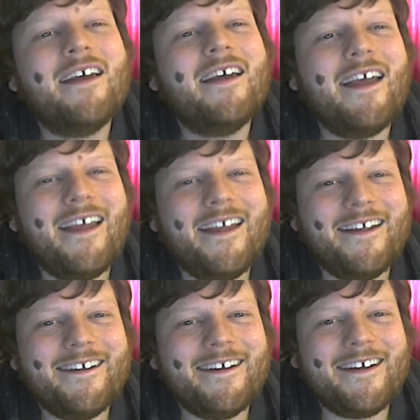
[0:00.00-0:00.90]

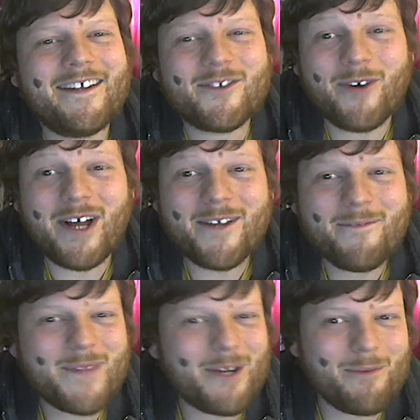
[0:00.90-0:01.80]
And so
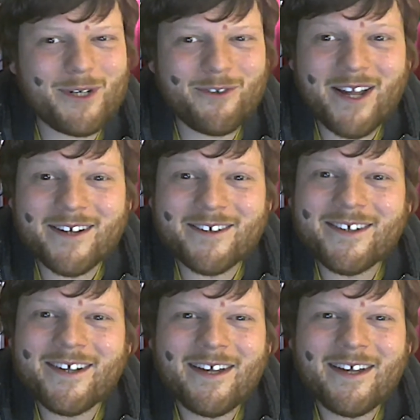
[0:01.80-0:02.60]
that would be grand.